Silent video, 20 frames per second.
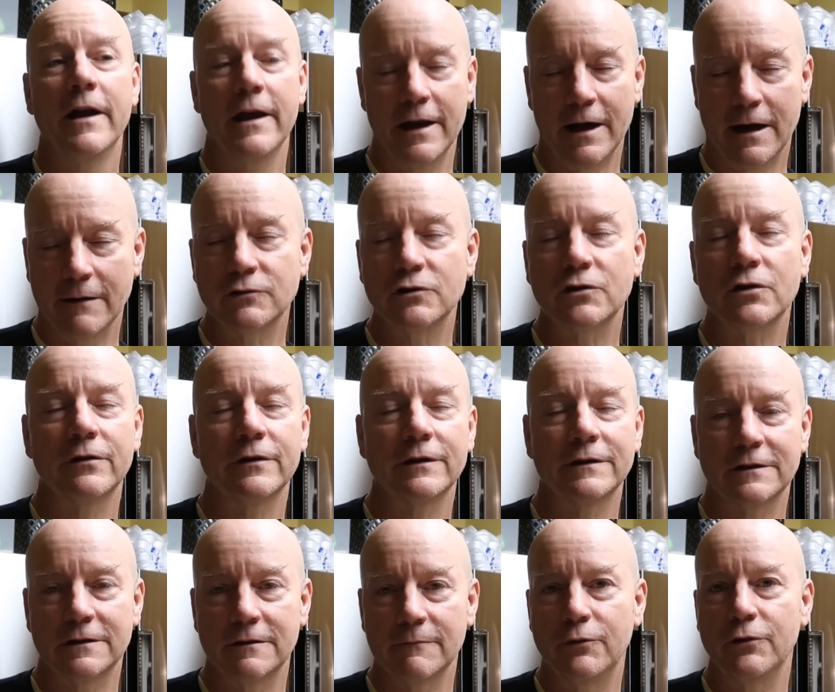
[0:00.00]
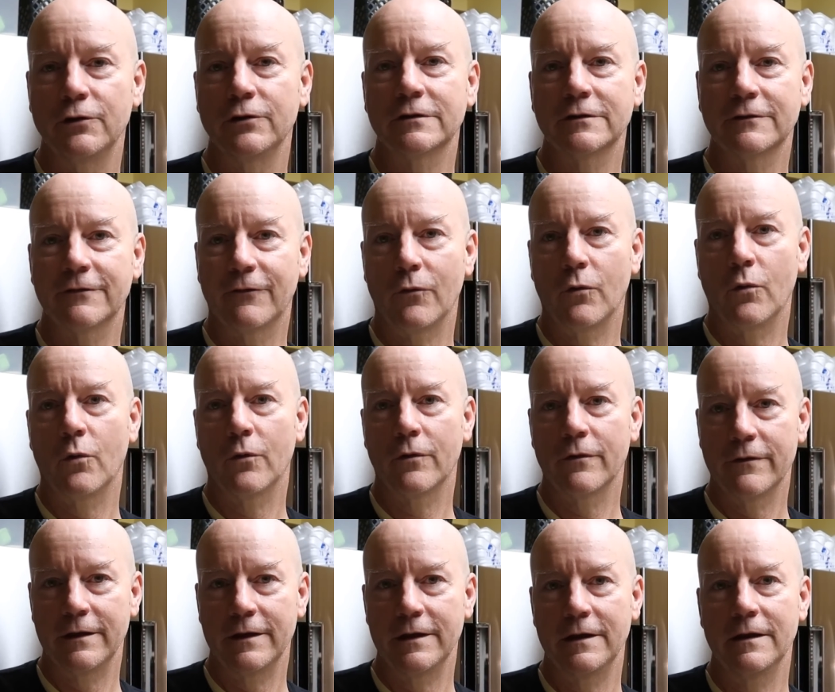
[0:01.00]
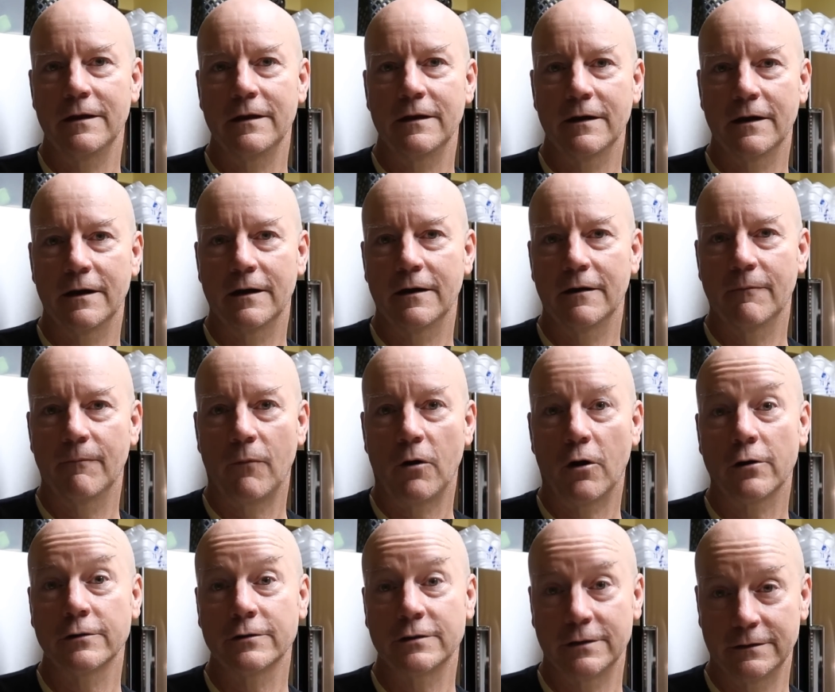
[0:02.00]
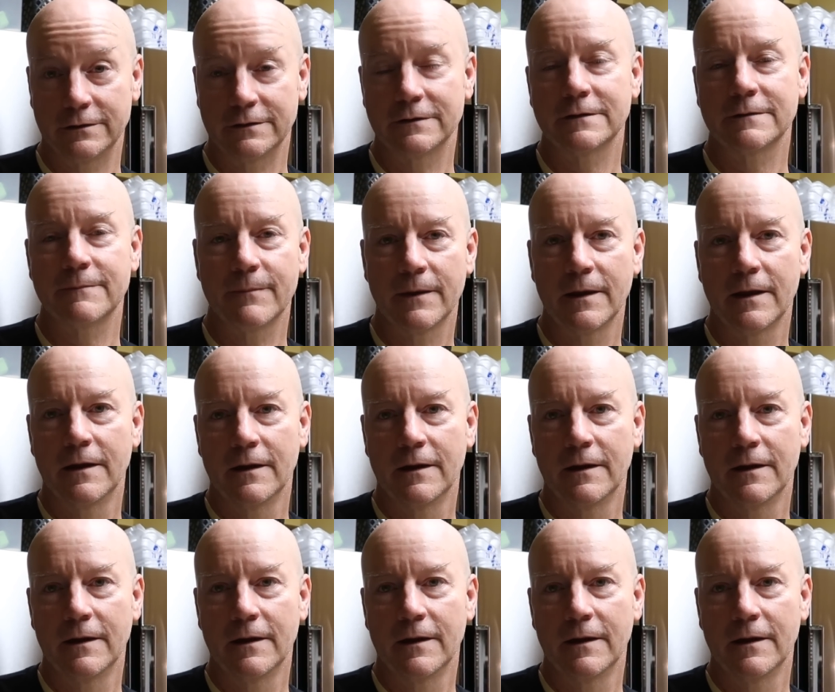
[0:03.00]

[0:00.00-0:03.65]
and I'm sure it's the push for the um, margins.